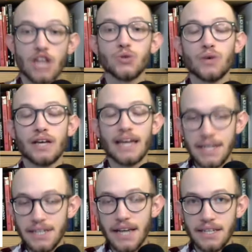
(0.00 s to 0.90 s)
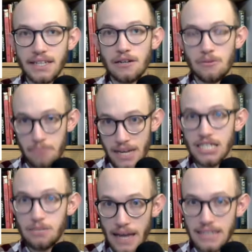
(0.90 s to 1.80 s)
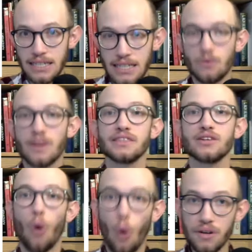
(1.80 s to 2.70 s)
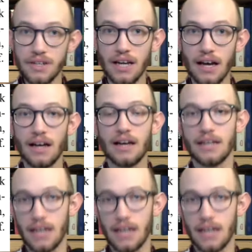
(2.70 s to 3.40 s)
To indicating it means basically when the auditor